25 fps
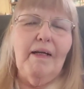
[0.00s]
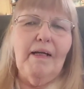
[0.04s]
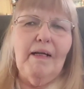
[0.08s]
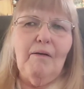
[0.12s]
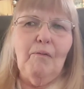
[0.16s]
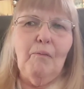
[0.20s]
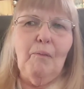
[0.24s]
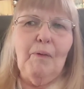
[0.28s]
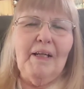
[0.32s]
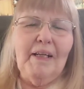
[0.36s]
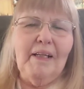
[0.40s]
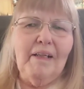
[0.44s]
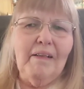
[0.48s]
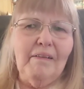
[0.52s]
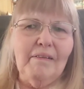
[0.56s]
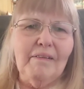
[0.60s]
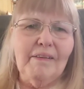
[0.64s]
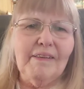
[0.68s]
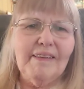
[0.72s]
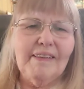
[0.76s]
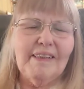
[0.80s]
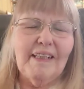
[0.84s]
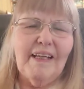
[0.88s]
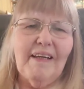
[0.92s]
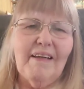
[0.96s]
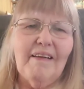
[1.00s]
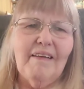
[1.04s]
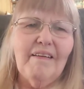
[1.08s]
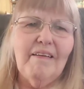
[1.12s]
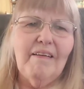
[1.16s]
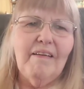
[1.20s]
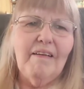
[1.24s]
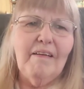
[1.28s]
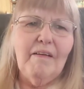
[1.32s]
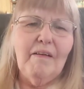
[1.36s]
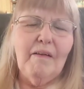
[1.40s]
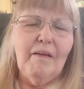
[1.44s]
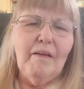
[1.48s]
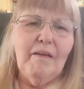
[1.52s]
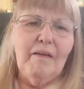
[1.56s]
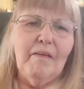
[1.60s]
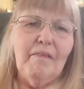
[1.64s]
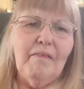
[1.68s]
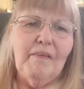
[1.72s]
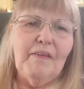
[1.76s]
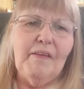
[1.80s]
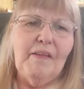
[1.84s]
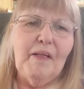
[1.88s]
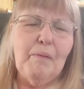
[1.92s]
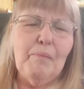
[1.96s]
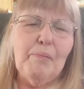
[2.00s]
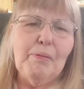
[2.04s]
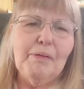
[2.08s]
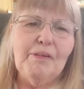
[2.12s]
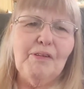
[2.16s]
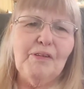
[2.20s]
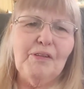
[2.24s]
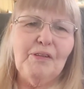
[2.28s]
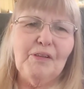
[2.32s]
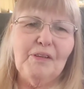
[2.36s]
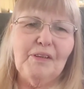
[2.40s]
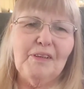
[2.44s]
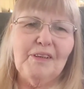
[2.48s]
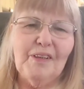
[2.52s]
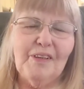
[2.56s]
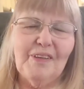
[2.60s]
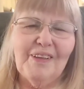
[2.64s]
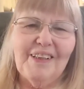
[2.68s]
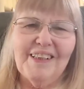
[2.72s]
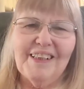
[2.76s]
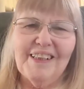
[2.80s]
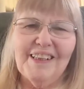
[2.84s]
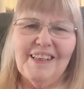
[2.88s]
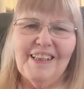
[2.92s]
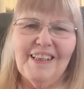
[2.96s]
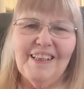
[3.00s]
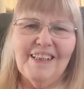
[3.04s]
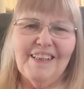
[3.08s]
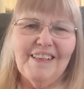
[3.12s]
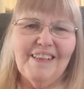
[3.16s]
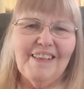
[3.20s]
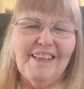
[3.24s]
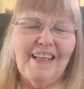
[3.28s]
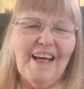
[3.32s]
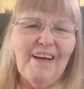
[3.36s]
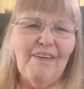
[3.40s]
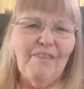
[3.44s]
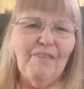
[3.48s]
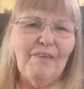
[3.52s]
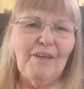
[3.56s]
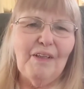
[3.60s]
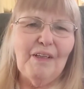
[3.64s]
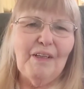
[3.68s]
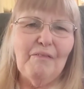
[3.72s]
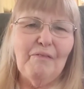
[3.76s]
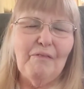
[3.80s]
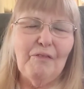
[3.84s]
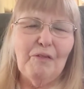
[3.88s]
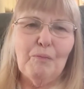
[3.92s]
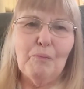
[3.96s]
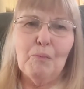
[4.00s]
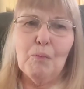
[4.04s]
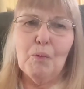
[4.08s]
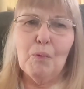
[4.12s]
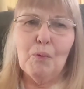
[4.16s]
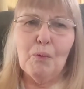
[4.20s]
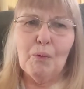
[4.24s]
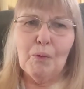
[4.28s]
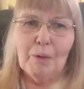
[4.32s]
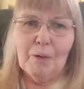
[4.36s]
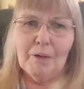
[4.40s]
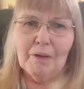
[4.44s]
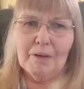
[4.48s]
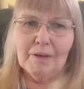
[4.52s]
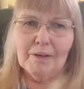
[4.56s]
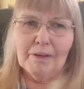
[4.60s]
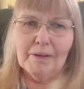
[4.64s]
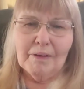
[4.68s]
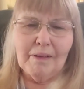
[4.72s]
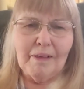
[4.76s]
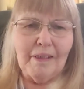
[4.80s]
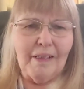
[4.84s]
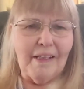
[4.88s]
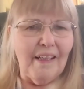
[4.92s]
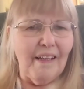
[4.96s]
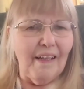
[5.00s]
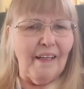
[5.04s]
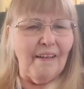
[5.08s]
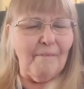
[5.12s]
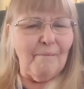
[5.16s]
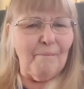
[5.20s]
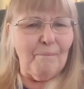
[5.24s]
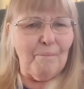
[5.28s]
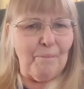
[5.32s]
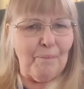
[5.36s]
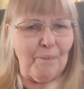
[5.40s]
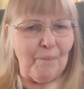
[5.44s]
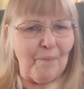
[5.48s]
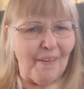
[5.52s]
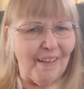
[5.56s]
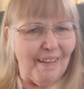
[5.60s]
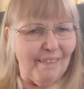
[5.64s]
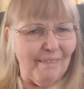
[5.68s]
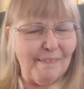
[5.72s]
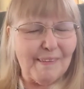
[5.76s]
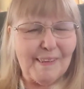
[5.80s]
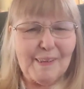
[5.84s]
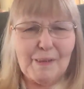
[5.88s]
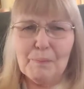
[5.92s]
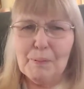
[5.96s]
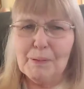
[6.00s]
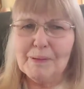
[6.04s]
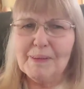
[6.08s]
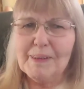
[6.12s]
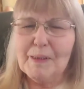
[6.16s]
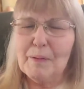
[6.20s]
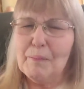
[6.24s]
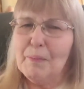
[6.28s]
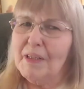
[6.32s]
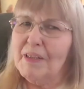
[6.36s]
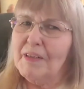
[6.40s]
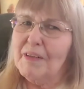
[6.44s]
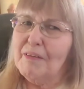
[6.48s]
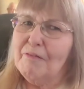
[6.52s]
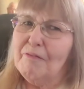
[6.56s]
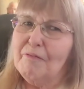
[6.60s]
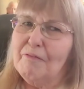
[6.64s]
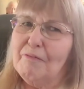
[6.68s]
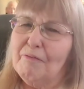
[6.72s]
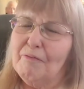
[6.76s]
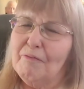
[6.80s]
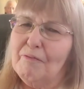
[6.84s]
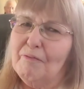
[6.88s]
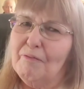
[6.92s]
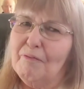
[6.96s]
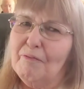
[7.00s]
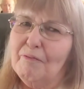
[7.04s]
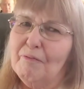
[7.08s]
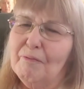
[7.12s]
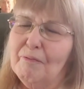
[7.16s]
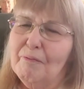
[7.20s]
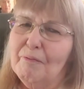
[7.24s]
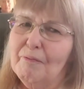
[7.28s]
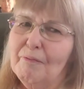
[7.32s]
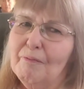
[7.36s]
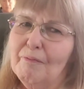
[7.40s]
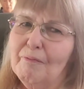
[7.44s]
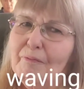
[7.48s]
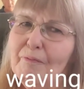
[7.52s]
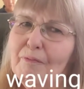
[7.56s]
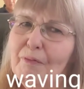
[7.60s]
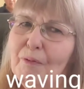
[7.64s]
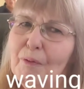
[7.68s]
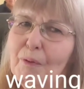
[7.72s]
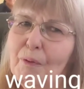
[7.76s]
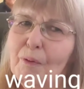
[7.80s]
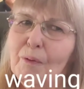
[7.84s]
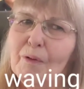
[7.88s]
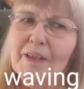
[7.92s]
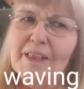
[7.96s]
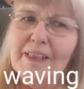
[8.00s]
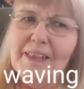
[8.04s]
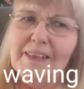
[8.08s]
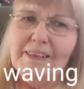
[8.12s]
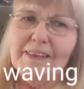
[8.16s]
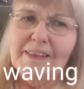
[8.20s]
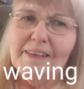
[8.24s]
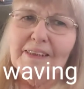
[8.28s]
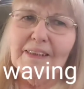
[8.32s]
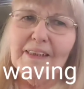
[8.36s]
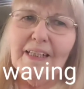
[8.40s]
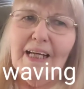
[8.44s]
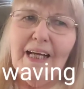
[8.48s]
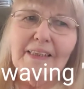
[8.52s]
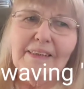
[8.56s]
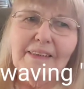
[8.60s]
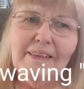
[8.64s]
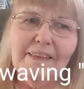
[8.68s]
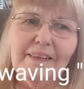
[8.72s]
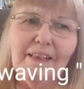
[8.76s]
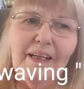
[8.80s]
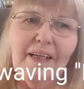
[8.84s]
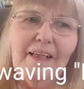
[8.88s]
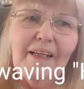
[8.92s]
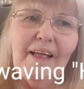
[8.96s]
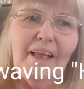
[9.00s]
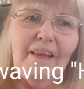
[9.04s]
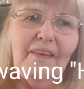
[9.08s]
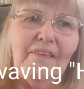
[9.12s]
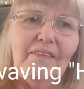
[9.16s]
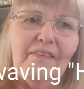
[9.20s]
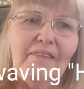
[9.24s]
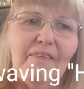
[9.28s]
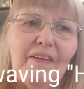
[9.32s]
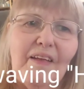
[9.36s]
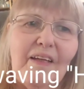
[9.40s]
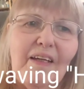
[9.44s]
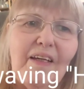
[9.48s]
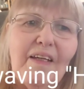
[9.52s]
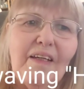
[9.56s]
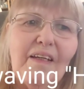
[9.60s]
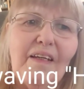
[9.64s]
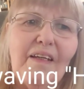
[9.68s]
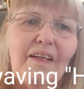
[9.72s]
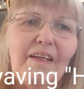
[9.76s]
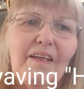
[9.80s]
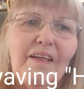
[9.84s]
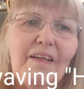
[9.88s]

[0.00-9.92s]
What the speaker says: When it looks like the temperatures are going to get down even more, it was supposed to be in the 40s last night, I think.